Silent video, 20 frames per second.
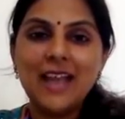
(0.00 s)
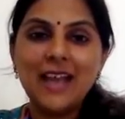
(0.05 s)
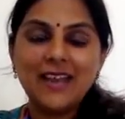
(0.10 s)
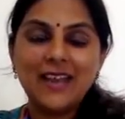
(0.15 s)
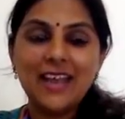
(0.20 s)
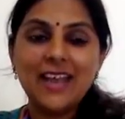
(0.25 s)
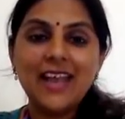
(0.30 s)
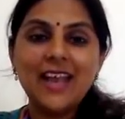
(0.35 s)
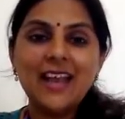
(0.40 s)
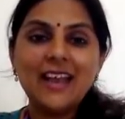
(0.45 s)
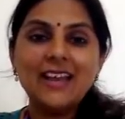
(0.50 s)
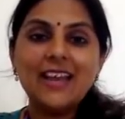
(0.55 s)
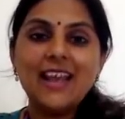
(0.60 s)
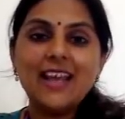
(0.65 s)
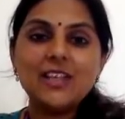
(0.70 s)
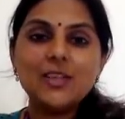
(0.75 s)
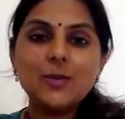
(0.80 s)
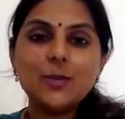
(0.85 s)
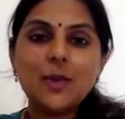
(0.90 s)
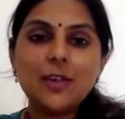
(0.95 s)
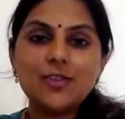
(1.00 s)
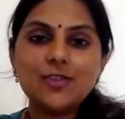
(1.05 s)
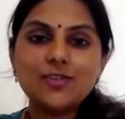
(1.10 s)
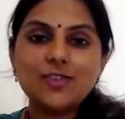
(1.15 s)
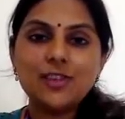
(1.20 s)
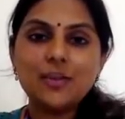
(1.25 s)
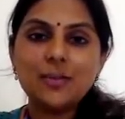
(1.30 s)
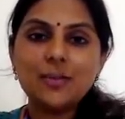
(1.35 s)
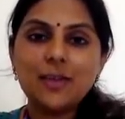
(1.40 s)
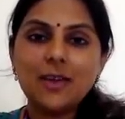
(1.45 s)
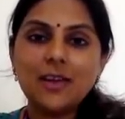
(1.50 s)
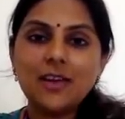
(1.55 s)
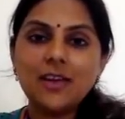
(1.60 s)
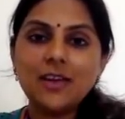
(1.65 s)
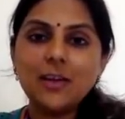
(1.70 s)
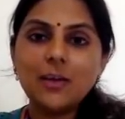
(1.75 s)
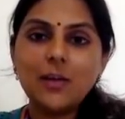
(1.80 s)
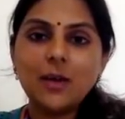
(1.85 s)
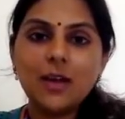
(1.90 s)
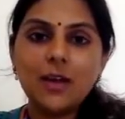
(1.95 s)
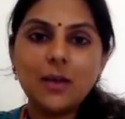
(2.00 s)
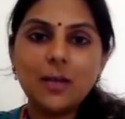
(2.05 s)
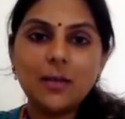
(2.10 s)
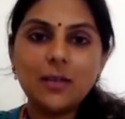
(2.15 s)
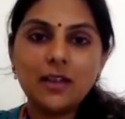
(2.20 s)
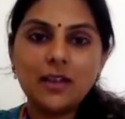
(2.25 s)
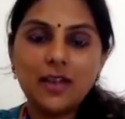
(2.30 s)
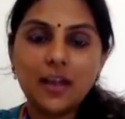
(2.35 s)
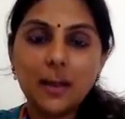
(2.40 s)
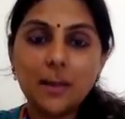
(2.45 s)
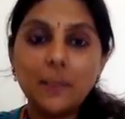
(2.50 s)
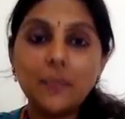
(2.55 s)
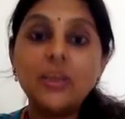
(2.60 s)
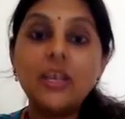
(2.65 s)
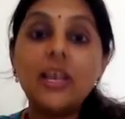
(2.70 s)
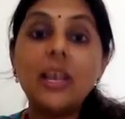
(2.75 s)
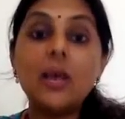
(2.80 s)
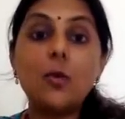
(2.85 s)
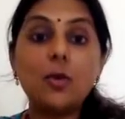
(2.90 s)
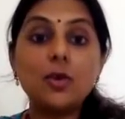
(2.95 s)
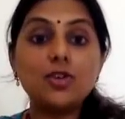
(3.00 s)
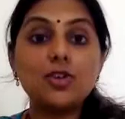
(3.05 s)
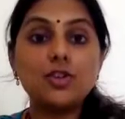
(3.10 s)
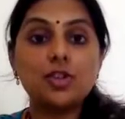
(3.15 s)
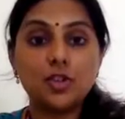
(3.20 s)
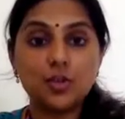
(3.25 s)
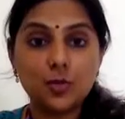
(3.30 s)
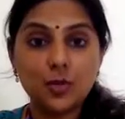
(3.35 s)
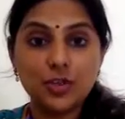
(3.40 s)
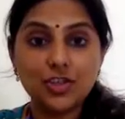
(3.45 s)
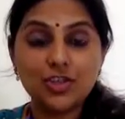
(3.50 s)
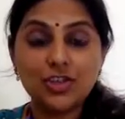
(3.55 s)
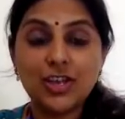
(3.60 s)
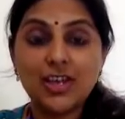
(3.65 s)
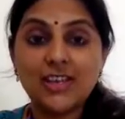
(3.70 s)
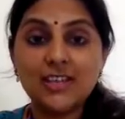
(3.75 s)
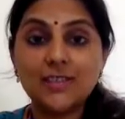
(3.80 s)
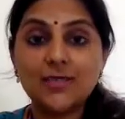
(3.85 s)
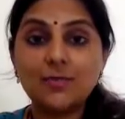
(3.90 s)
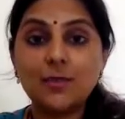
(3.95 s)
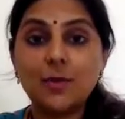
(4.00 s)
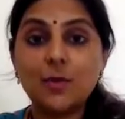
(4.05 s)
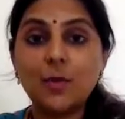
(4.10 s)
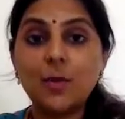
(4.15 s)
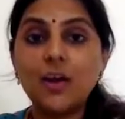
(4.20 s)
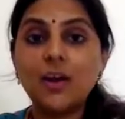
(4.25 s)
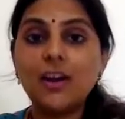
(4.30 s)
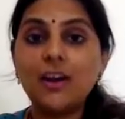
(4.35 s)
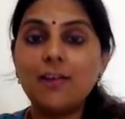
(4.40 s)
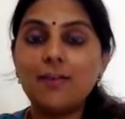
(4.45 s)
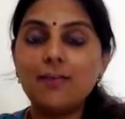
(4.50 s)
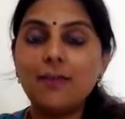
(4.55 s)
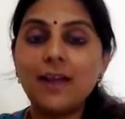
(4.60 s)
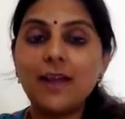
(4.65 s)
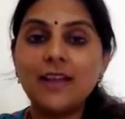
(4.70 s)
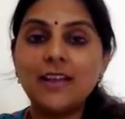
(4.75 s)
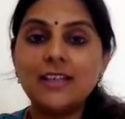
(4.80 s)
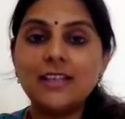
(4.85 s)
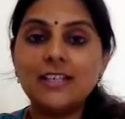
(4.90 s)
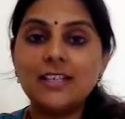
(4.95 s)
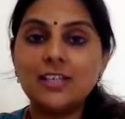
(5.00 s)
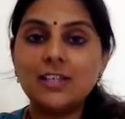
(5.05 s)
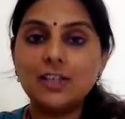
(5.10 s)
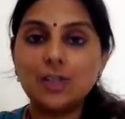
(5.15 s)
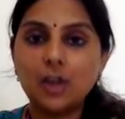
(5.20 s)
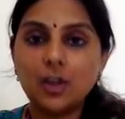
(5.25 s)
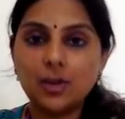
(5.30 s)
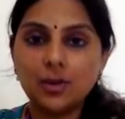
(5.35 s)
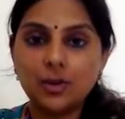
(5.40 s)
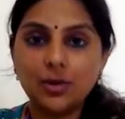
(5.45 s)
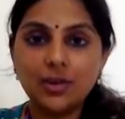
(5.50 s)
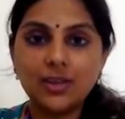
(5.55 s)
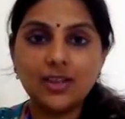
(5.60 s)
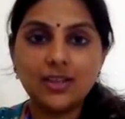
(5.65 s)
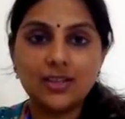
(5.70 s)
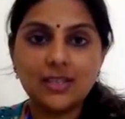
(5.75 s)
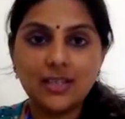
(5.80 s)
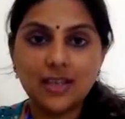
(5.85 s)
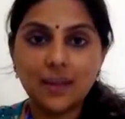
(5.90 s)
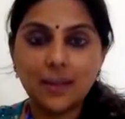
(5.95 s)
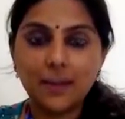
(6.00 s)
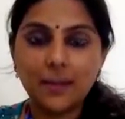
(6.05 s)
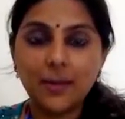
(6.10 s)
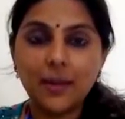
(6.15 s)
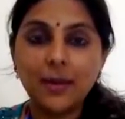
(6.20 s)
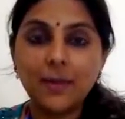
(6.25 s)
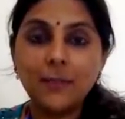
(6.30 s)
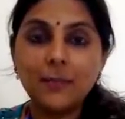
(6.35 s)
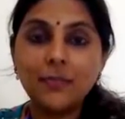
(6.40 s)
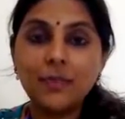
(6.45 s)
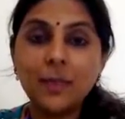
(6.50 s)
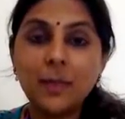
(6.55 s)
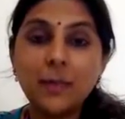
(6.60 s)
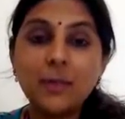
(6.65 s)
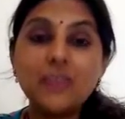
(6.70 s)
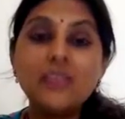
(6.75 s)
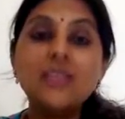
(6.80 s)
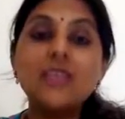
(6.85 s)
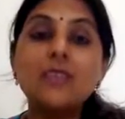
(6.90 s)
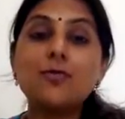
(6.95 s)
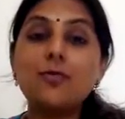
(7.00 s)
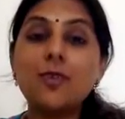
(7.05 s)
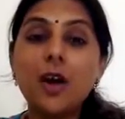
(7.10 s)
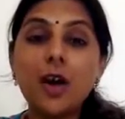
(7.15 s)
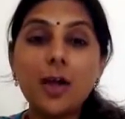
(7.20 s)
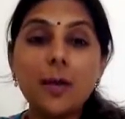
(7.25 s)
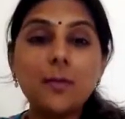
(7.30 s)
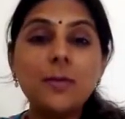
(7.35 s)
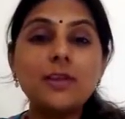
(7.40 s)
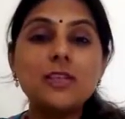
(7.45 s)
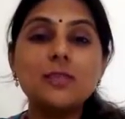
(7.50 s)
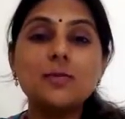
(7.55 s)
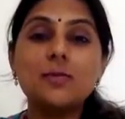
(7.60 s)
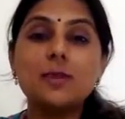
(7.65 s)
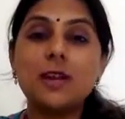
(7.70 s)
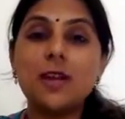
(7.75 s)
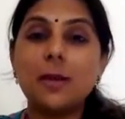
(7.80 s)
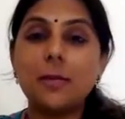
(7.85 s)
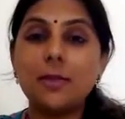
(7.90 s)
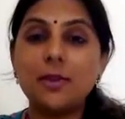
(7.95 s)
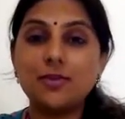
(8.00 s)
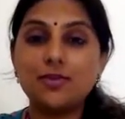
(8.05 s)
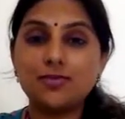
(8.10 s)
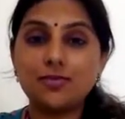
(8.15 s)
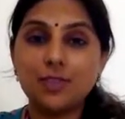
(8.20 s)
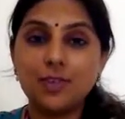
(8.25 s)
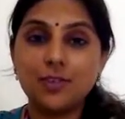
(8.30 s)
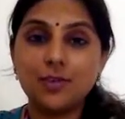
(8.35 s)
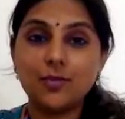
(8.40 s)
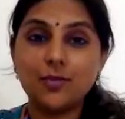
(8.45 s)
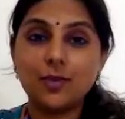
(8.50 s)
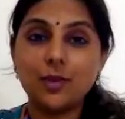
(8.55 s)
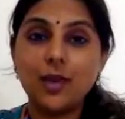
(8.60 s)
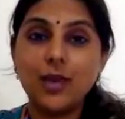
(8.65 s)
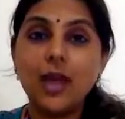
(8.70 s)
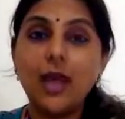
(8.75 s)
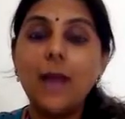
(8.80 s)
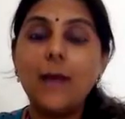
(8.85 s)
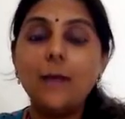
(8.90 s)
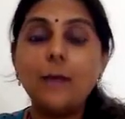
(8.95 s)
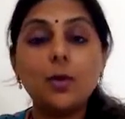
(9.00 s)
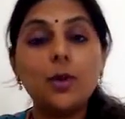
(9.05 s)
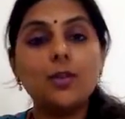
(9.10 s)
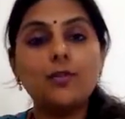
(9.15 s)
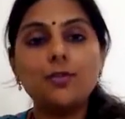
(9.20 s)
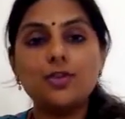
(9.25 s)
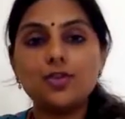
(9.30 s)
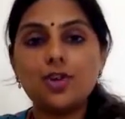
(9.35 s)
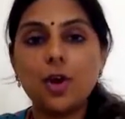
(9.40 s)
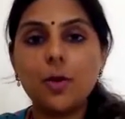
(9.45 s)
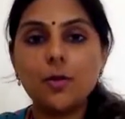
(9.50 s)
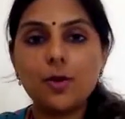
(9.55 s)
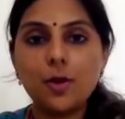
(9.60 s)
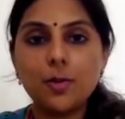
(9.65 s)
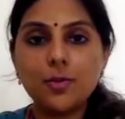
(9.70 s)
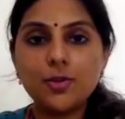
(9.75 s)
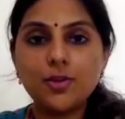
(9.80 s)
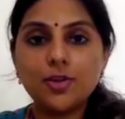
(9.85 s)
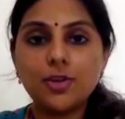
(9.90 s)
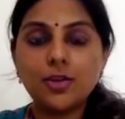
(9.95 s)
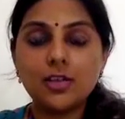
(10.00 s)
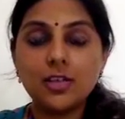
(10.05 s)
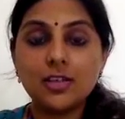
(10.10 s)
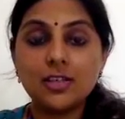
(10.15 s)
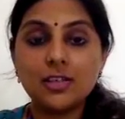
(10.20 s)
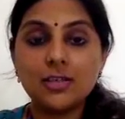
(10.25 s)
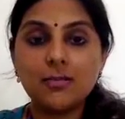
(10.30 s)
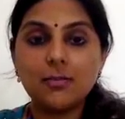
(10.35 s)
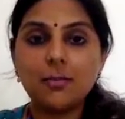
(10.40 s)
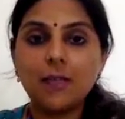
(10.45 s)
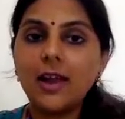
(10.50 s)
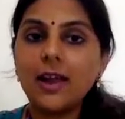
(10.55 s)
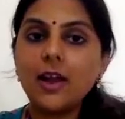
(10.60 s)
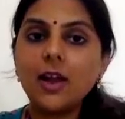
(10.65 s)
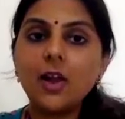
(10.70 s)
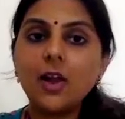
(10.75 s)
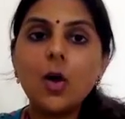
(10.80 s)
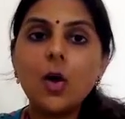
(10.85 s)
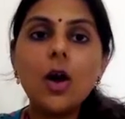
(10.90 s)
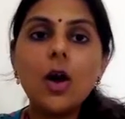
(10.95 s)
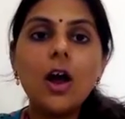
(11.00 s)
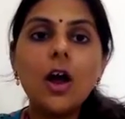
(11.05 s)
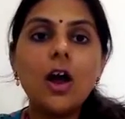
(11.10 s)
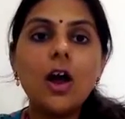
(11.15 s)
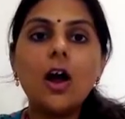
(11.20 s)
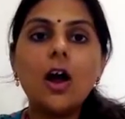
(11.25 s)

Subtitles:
Okay, next question. I'm currently working with a company and I want to switch as my work-life balance is not good in this company. Plus the environment is becoming stressful. I'm looking for job opportunities in Bangalore.